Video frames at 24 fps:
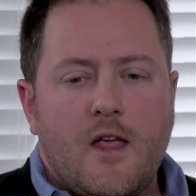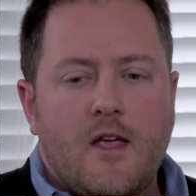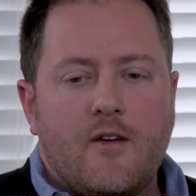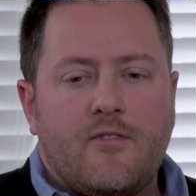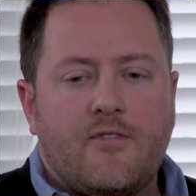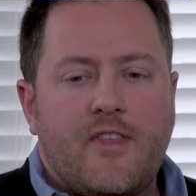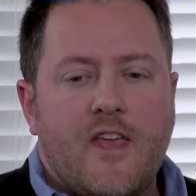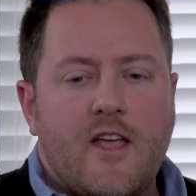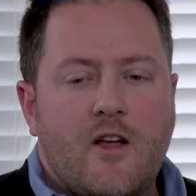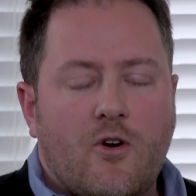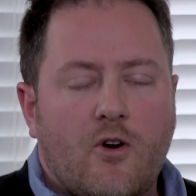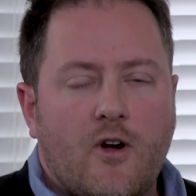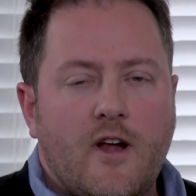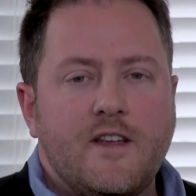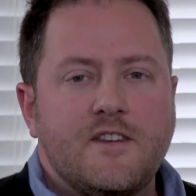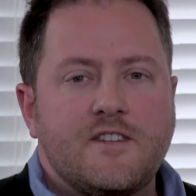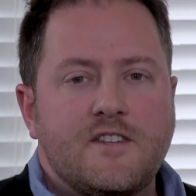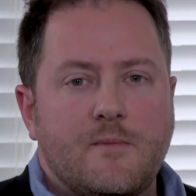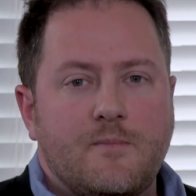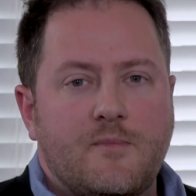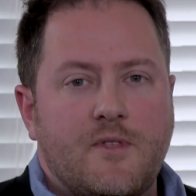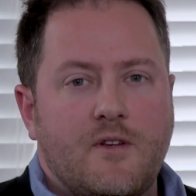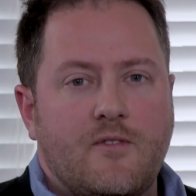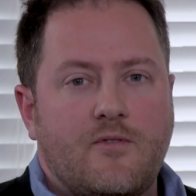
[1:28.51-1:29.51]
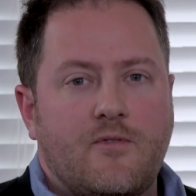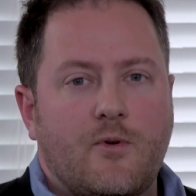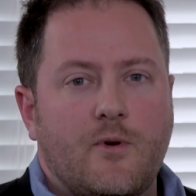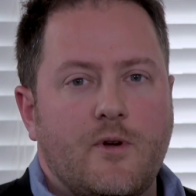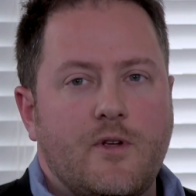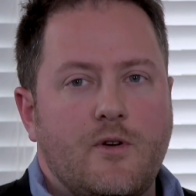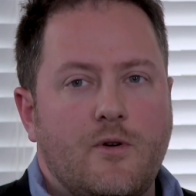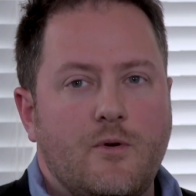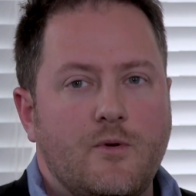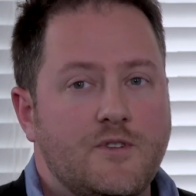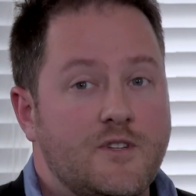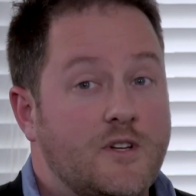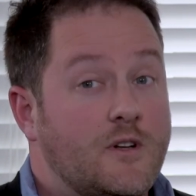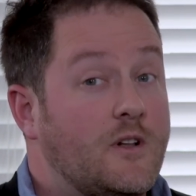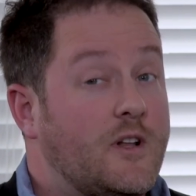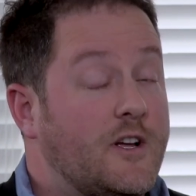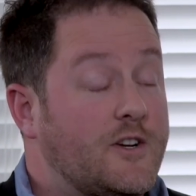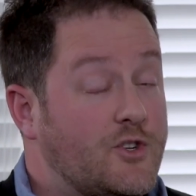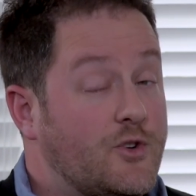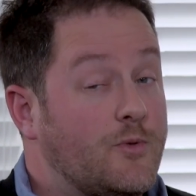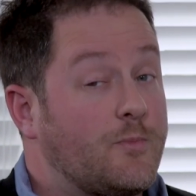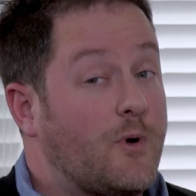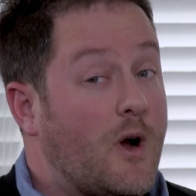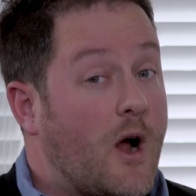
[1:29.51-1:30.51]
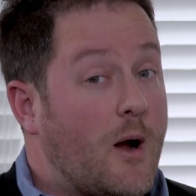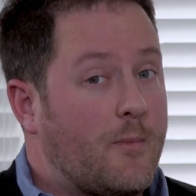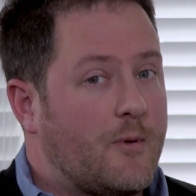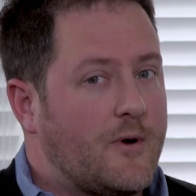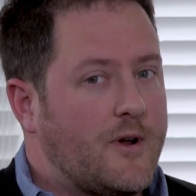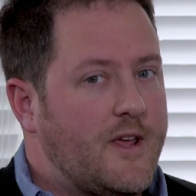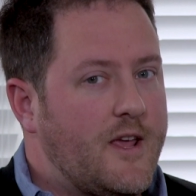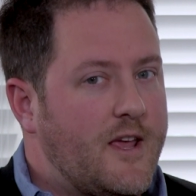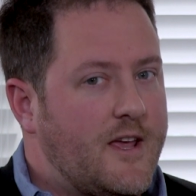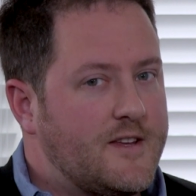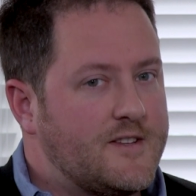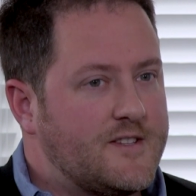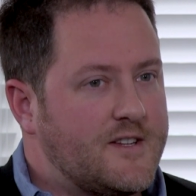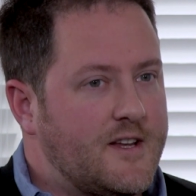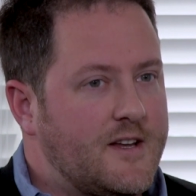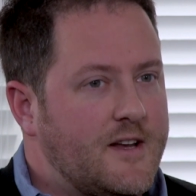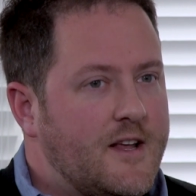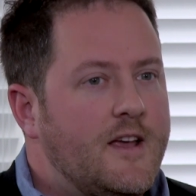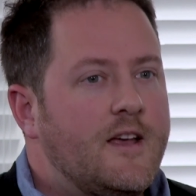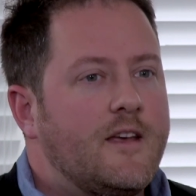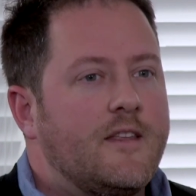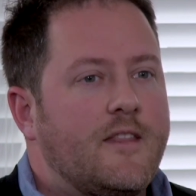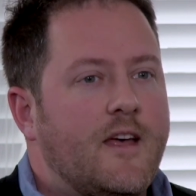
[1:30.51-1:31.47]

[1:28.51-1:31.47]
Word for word: if they create something for you, whose intellectual property is it?